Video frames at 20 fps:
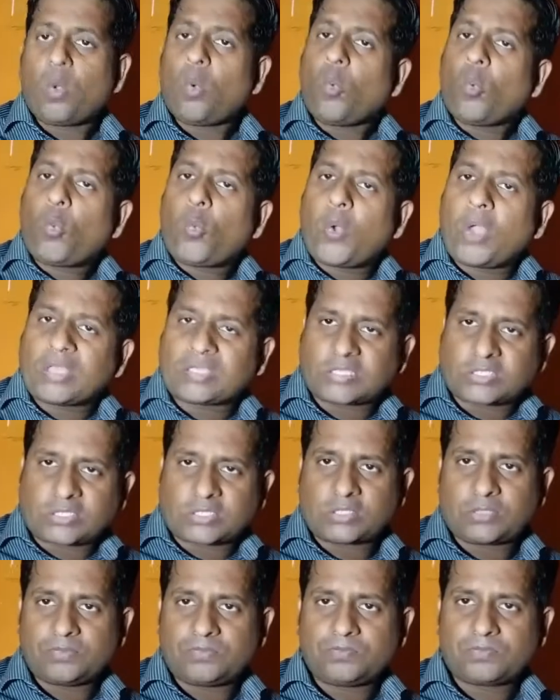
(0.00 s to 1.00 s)

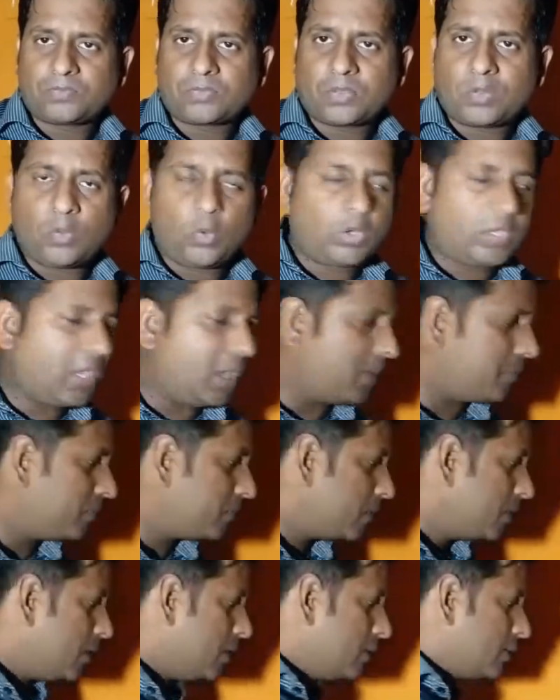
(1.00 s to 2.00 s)
waste. Okay,
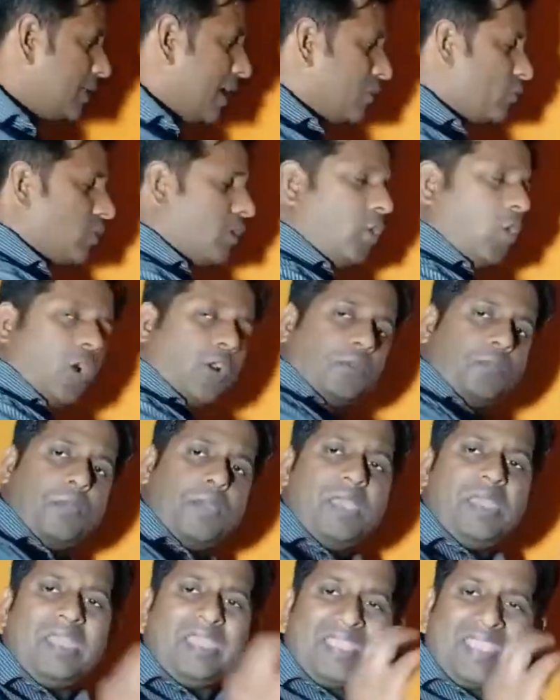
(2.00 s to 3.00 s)
that will not
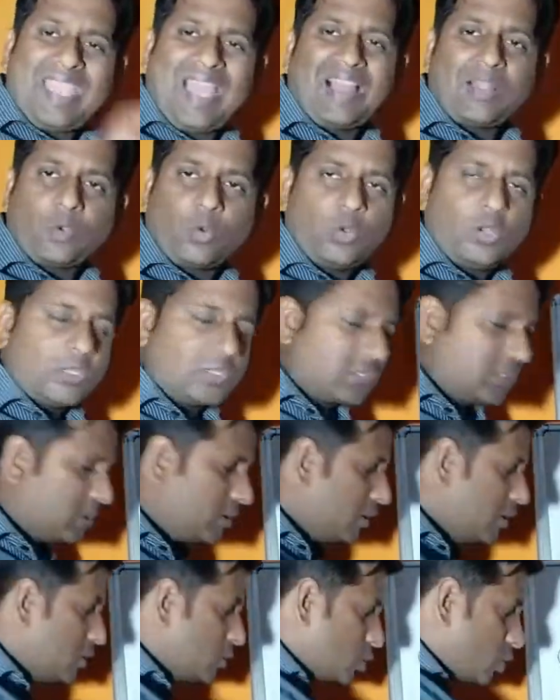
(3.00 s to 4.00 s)
be calculated.
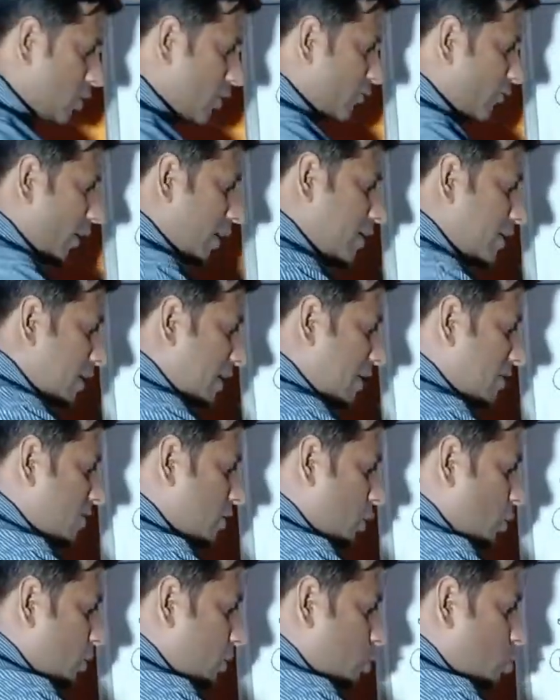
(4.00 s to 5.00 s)
So the final answer
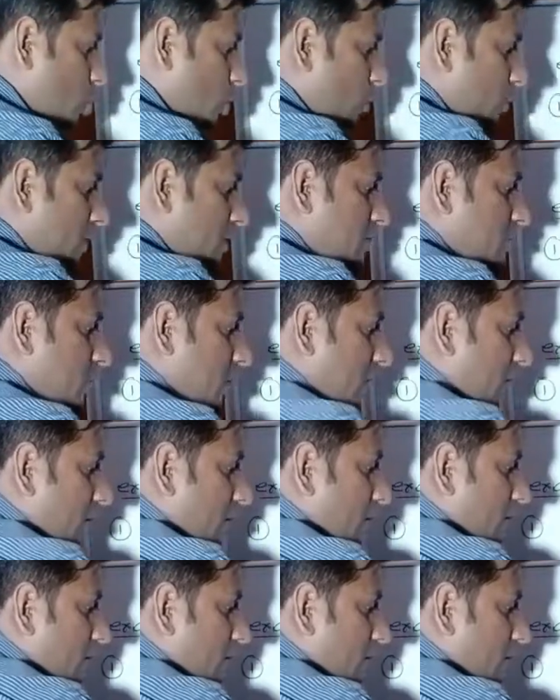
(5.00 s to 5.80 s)
will be 2 plus 3,